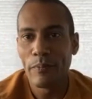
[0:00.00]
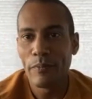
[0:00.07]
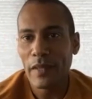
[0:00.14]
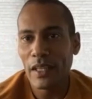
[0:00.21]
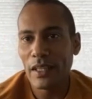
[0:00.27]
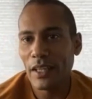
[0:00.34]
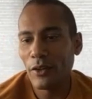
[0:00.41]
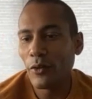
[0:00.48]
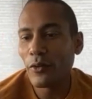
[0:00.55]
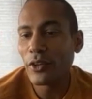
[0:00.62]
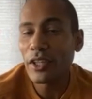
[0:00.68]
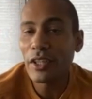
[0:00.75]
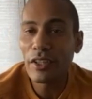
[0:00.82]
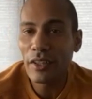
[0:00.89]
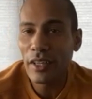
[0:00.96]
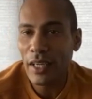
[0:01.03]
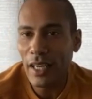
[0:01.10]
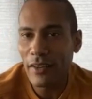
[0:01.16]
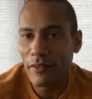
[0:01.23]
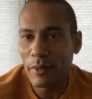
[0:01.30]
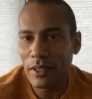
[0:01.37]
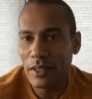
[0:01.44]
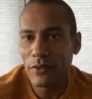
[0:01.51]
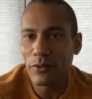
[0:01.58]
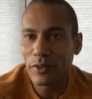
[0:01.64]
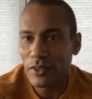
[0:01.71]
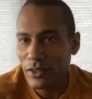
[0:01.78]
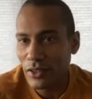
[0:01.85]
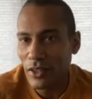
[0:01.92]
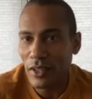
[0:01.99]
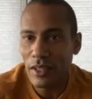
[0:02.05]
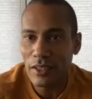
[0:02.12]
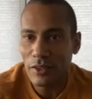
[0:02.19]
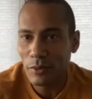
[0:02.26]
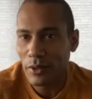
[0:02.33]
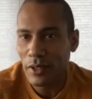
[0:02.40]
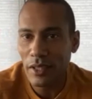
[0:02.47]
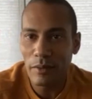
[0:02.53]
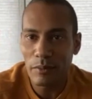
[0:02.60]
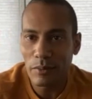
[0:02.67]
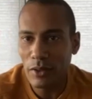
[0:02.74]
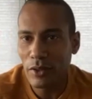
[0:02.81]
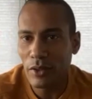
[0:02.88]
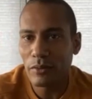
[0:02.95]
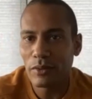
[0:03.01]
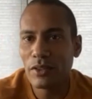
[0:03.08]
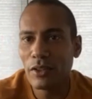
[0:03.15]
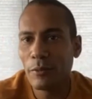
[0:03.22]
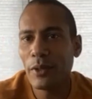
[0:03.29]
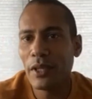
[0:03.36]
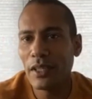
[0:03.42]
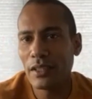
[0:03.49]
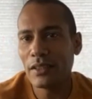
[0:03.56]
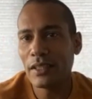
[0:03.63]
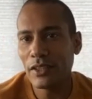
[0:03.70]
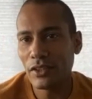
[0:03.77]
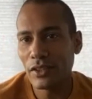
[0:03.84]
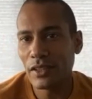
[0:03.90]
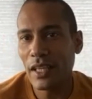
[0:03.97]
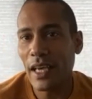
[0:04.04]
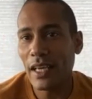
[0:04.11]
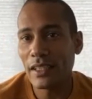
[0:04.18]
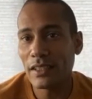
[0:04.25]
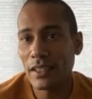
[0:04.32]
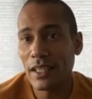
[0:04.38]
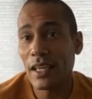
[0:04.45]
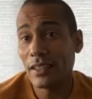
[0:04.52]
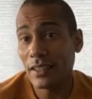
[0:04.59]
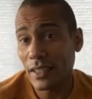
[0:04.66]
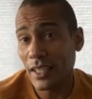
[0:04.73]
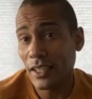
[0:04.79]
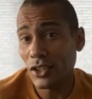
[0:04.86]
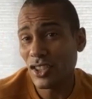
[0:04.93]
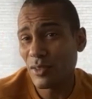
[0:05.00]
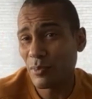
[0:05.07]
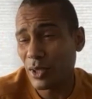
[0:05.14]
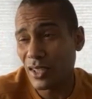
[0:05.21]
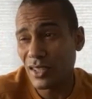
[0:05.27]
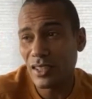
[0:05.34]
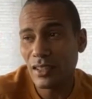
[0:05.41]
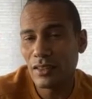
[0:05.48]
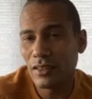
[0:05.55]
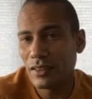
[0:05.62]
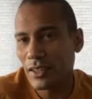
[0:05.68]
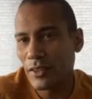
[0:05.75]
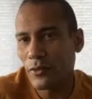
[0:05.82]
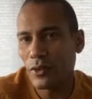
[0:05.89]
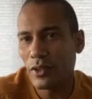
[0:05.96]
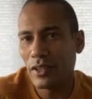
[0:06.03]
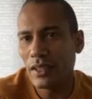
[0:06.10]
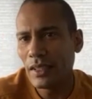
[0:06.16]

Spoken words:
And then over here, I have my different stocks where I, still pay attention to asset allocation, but it's a little different.